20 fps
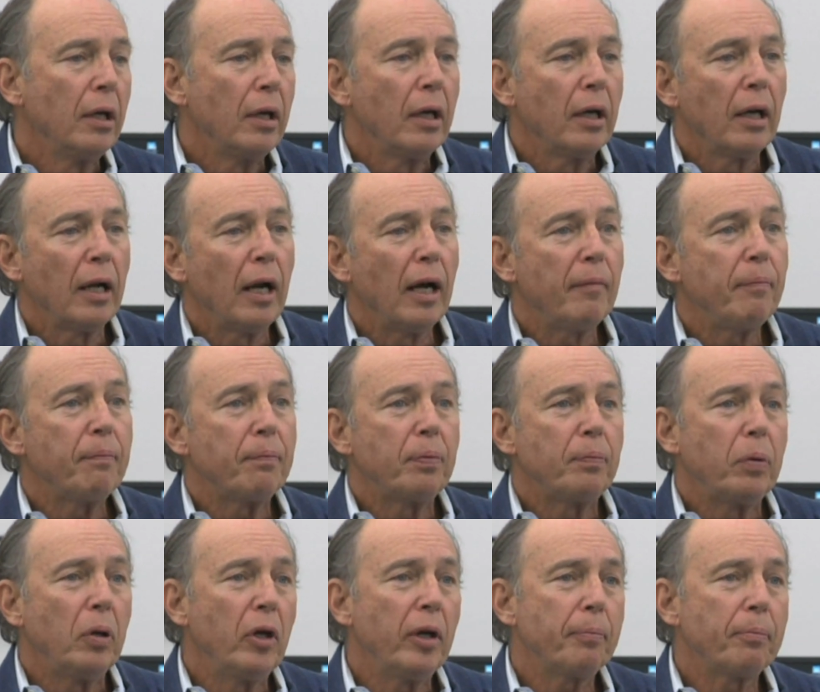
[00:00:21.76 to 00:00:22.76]
And I
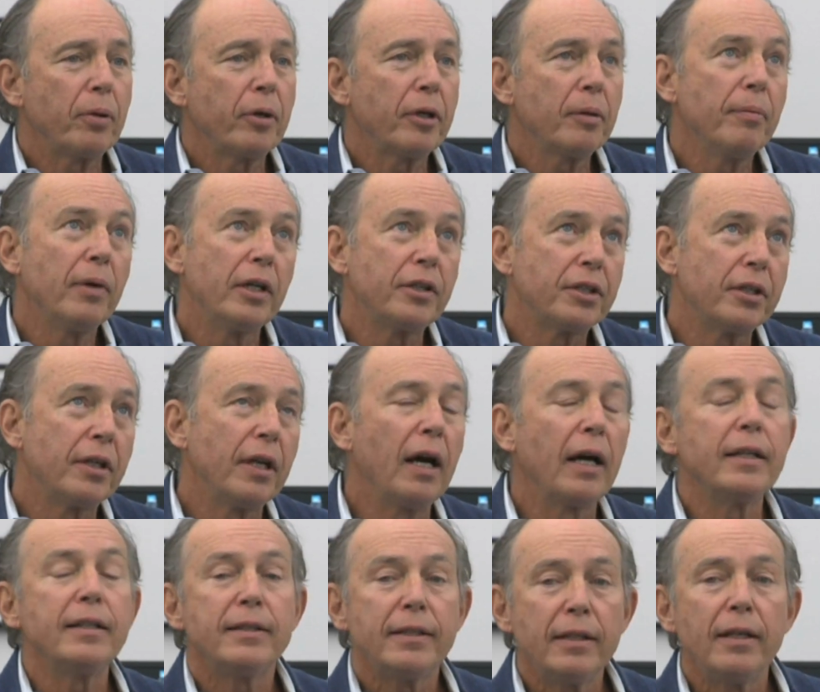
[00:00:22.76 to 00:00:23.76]
pretty much in
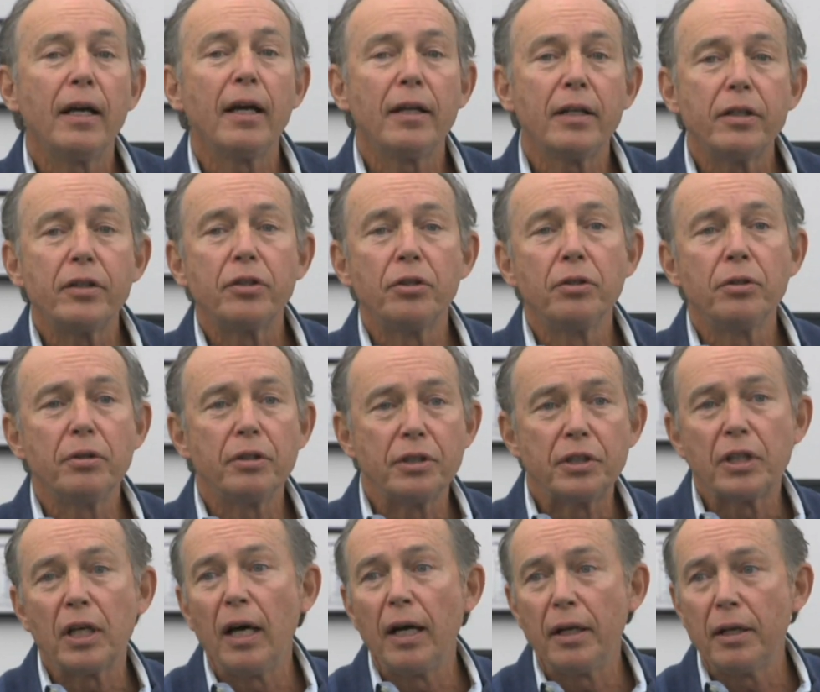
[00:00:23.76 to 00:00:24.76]
1982
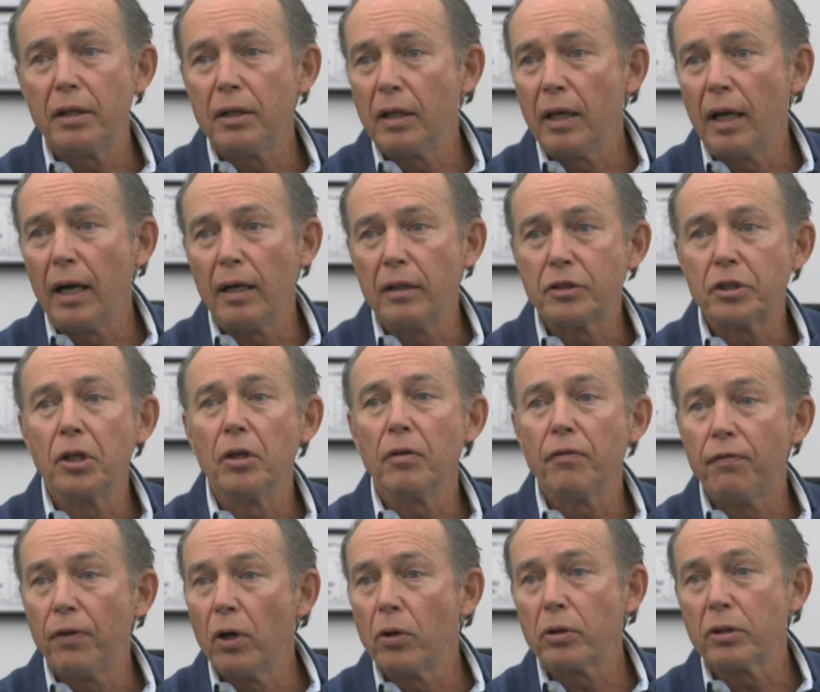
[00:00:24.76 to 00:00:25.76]
decided that I was going to
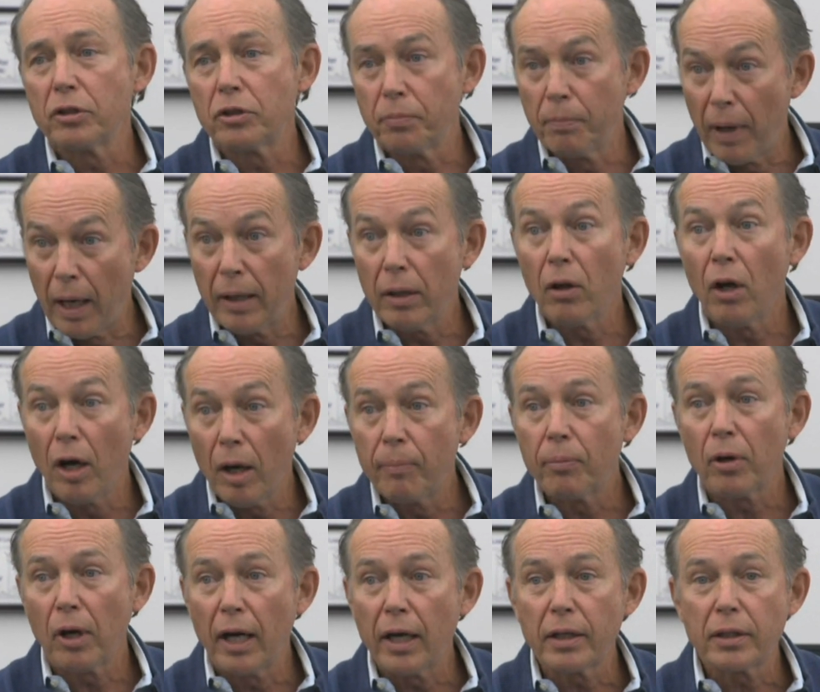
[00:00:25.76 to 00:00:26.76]
focus my law
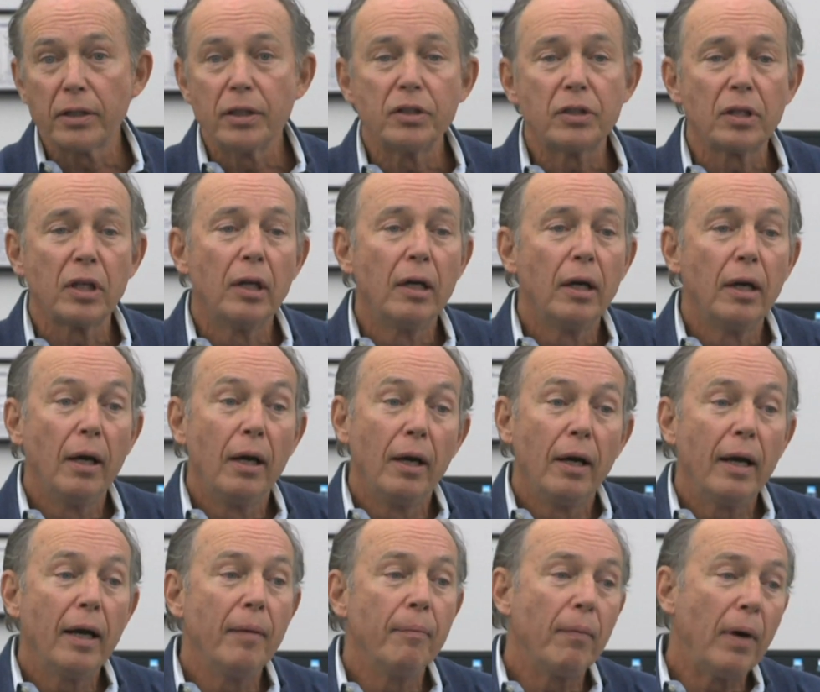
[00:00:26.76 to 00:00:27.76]
practice
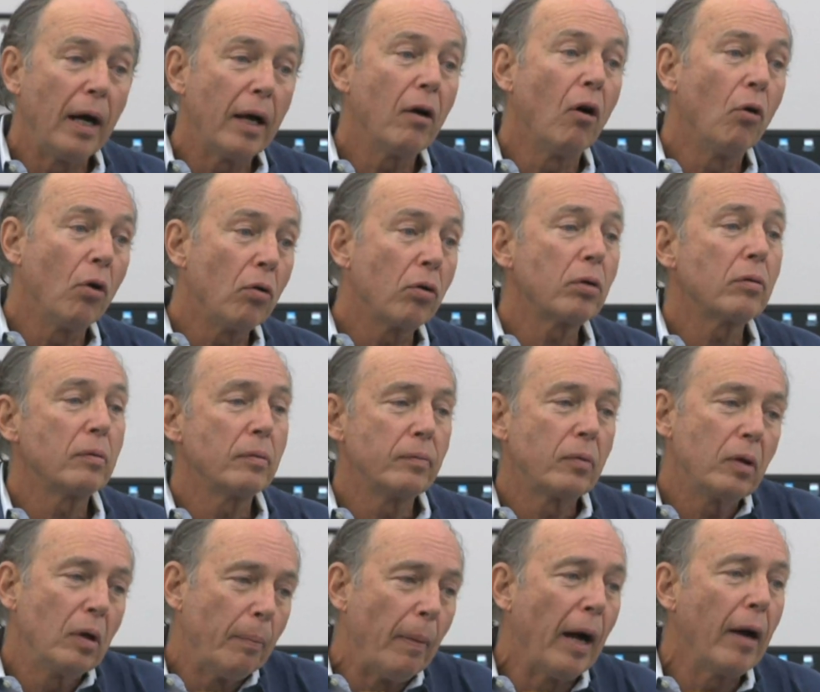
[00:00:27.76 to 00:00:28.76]
and my whole,
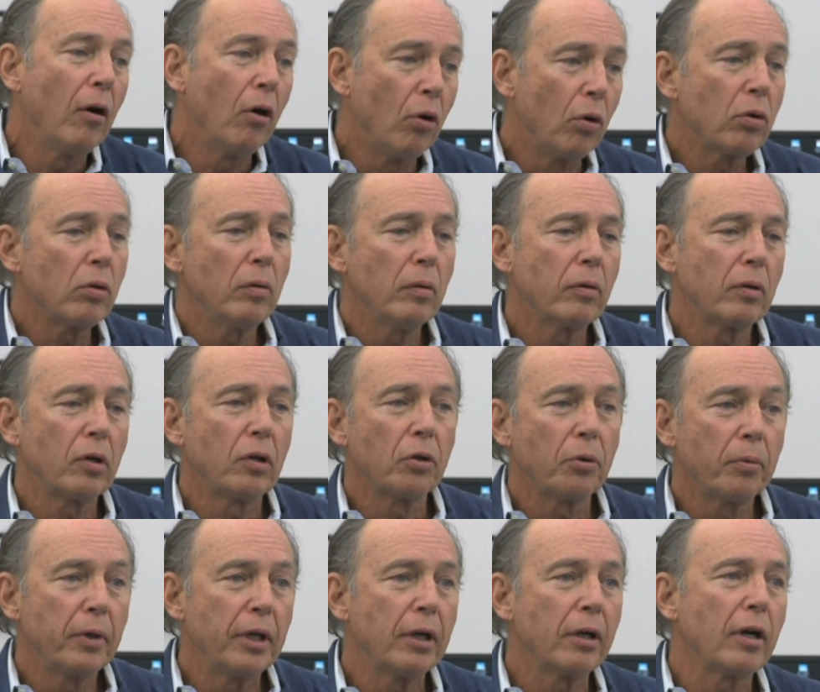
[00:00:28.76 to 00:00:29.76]
my whole
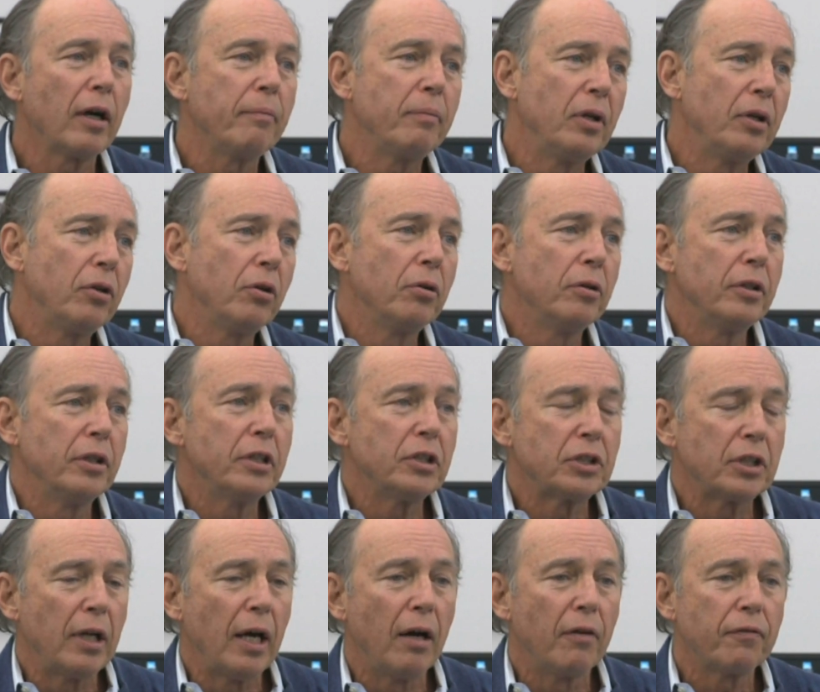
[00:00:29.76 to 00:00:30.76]
career, I've been doing
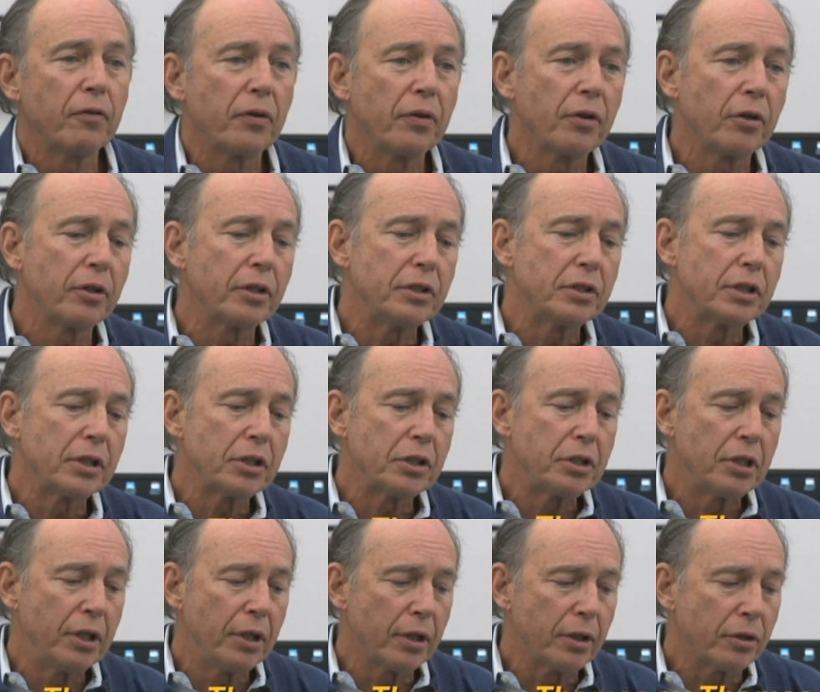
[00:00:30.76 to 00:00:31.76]
this now for 36
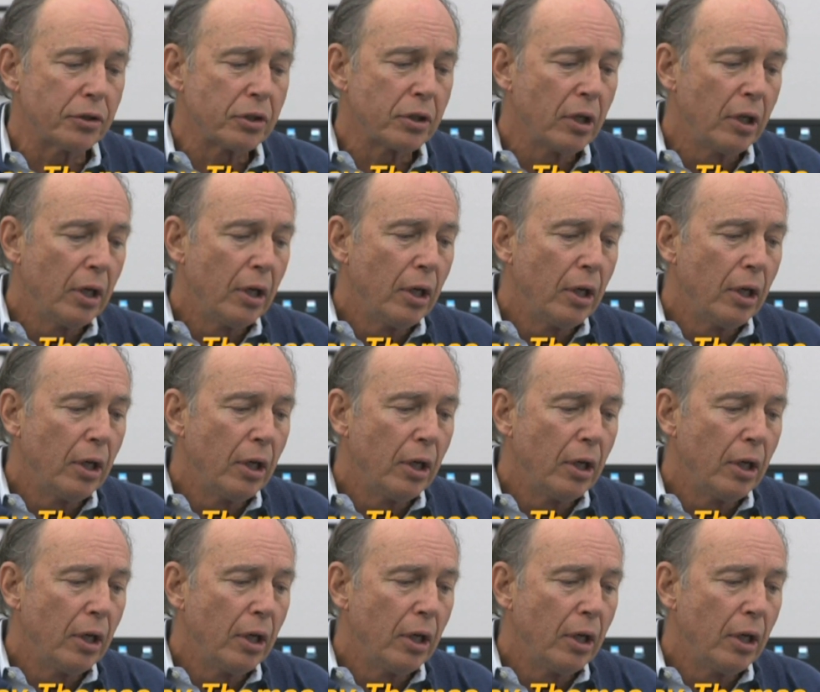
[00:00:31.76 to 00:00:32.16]
years,